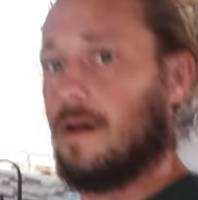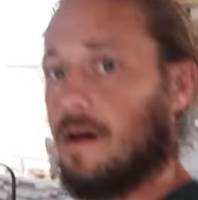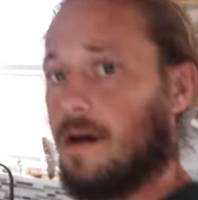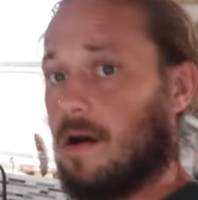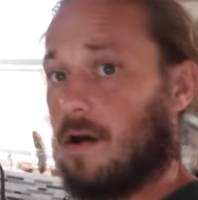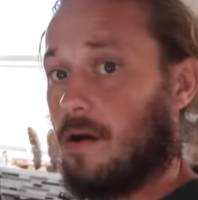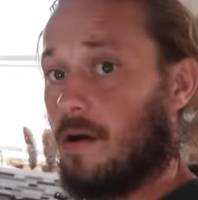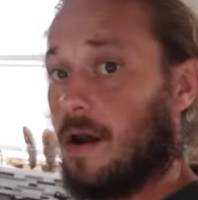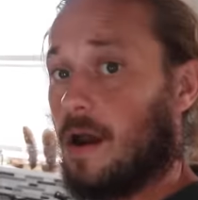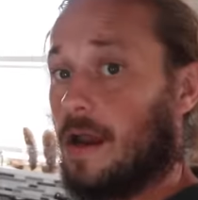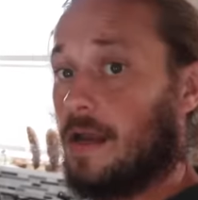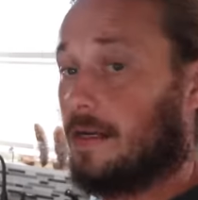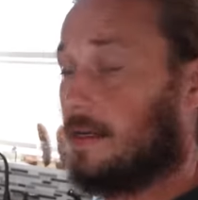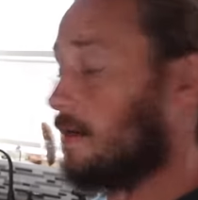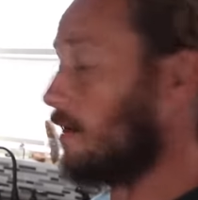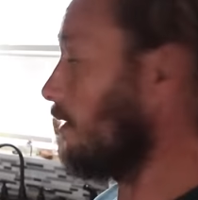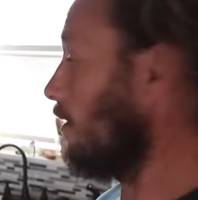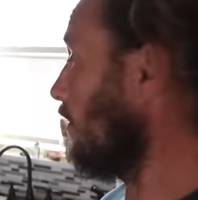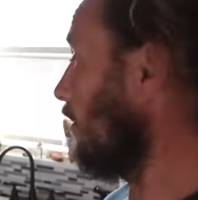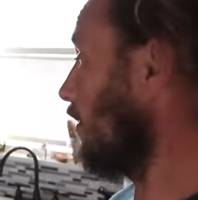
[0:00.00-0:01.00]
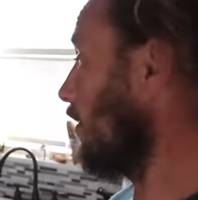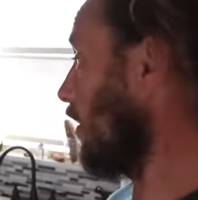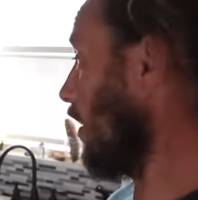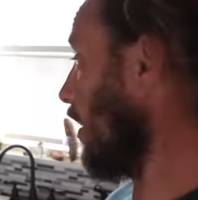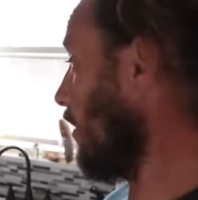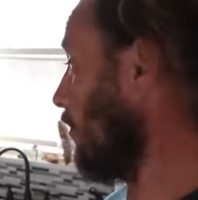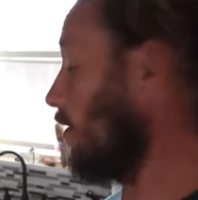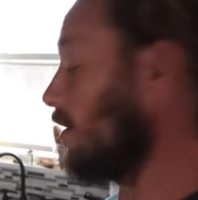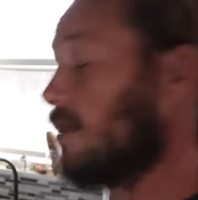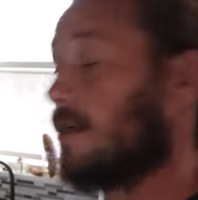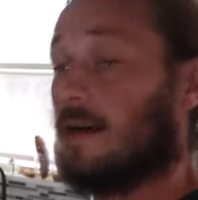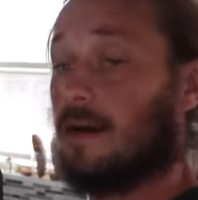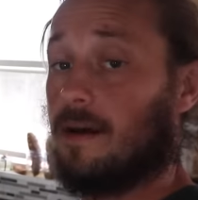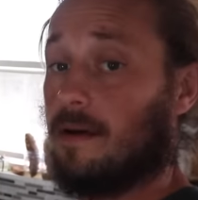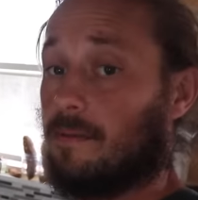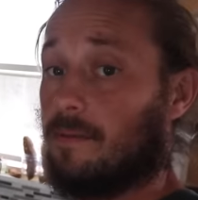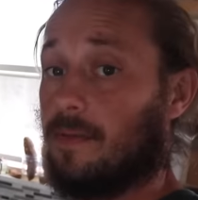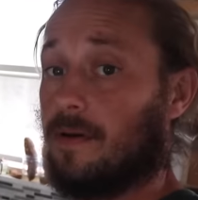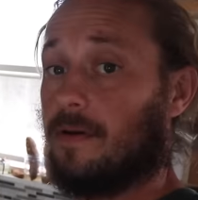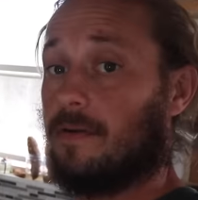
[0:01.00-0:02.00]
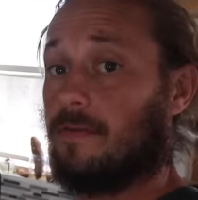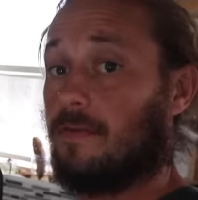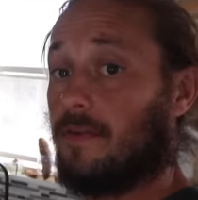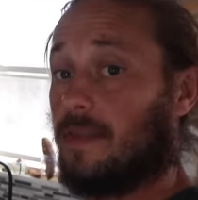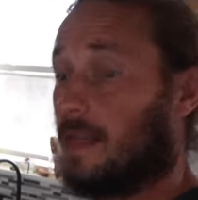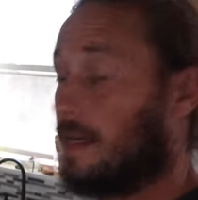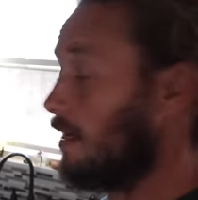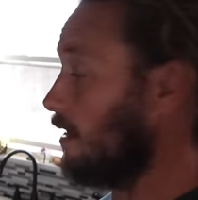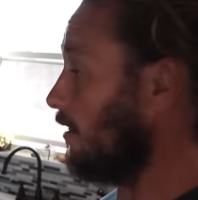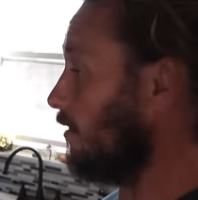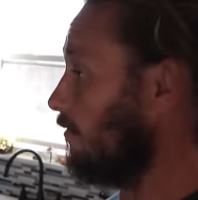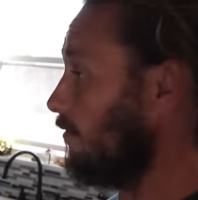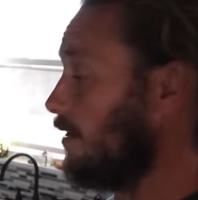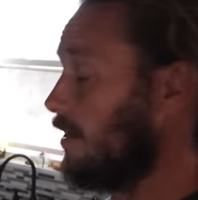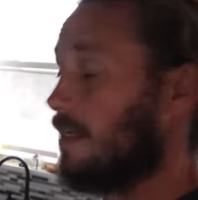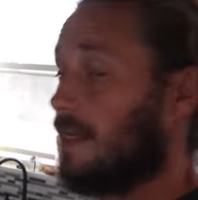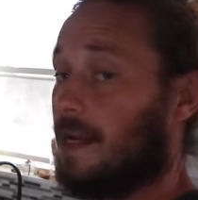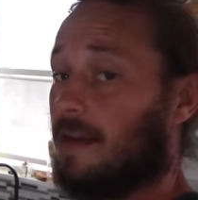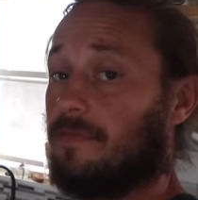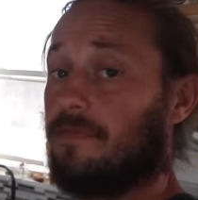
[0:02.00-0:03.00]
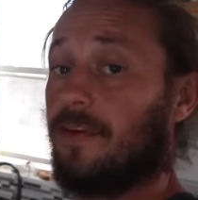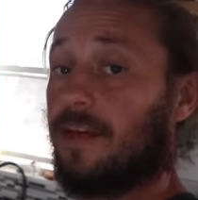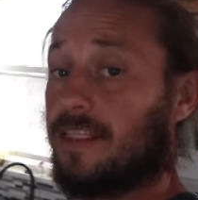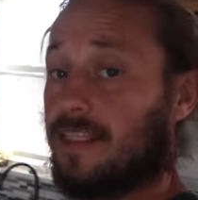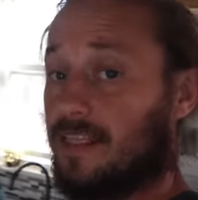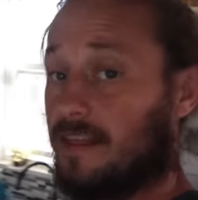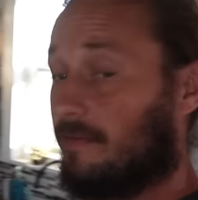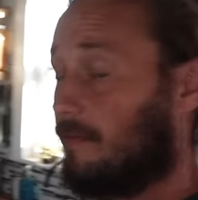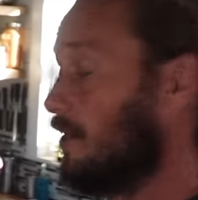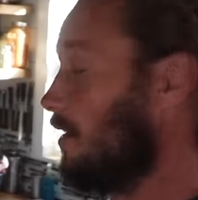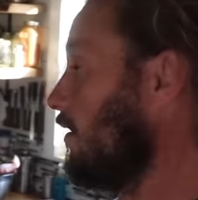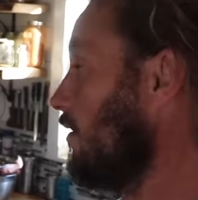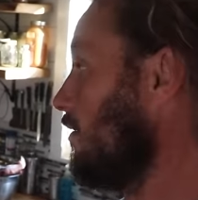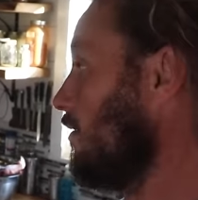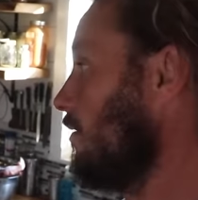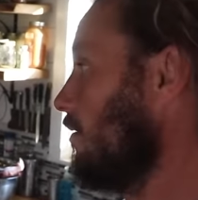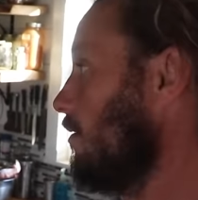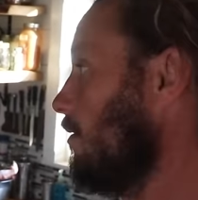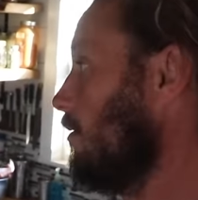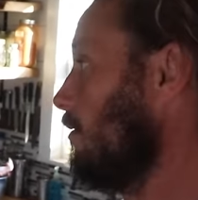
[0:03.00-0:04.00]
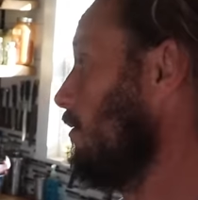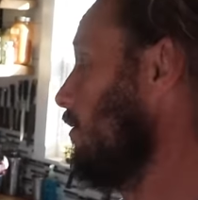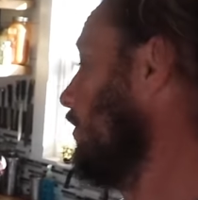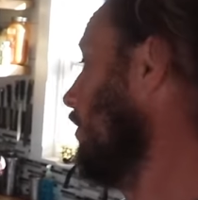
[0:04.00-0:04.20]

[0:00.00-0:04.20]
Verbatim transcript: All right, the time has come for the end of the day festivities.